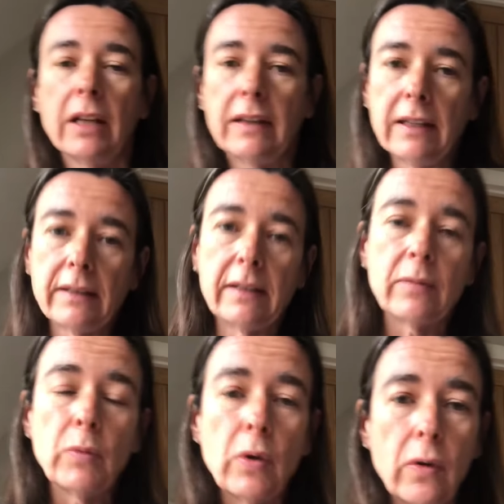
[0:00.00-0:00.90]
This is
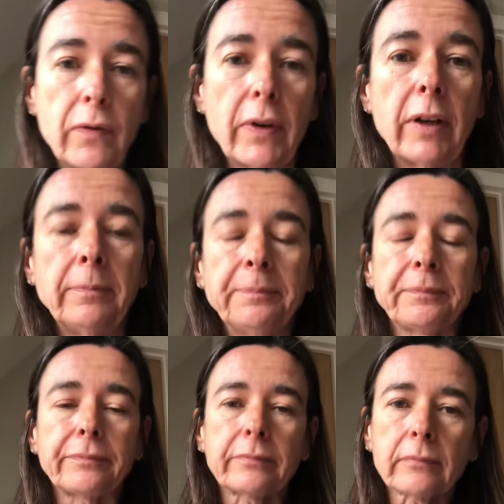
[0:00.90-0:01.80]
more for
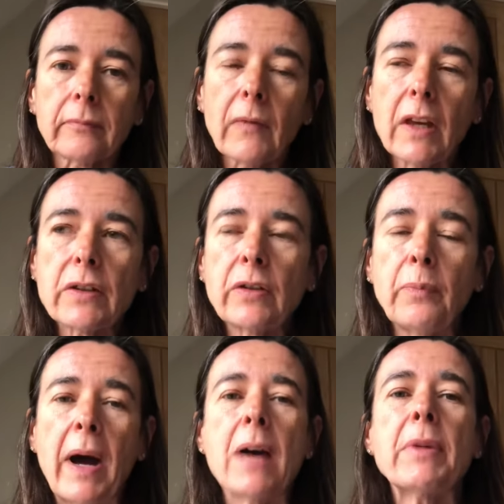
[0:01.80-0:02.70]
sort of
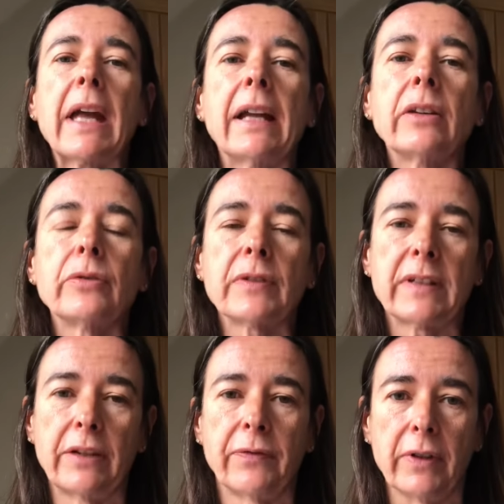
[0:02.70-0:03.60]
biomechanical
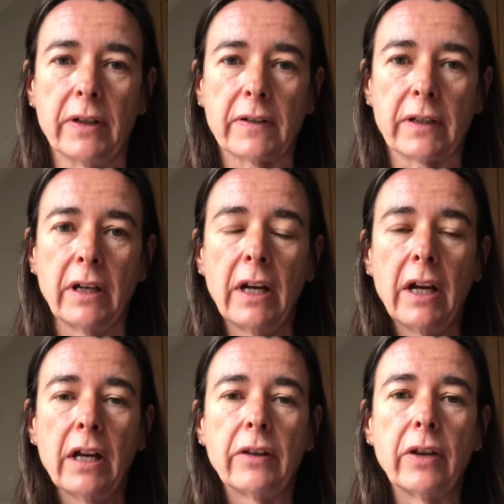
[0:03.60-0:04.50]
stiffness
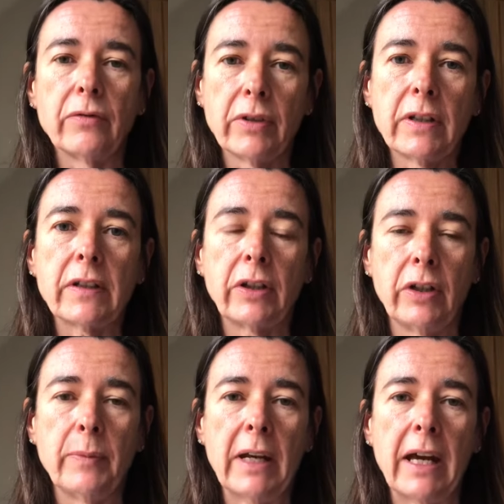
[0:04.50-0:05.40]
that runners
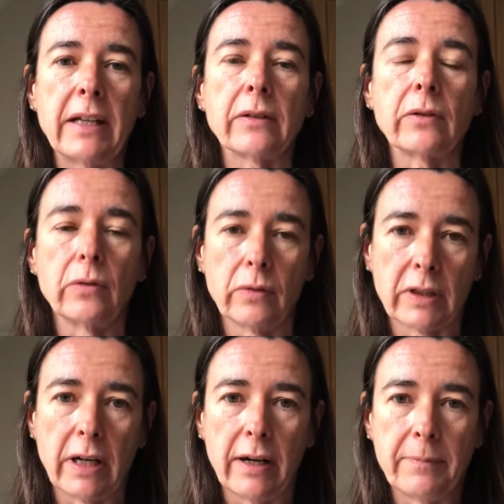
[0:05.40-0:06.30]
accumulate all the
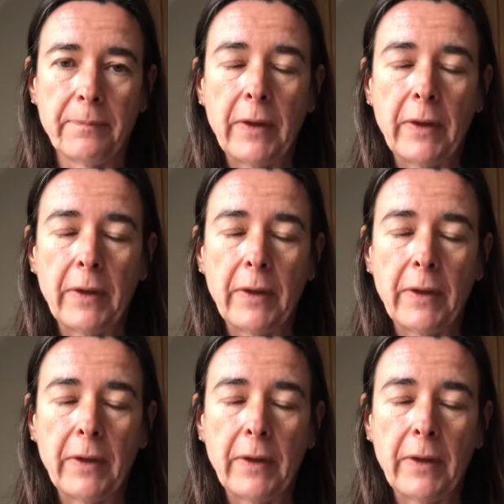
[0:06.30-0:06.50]
time.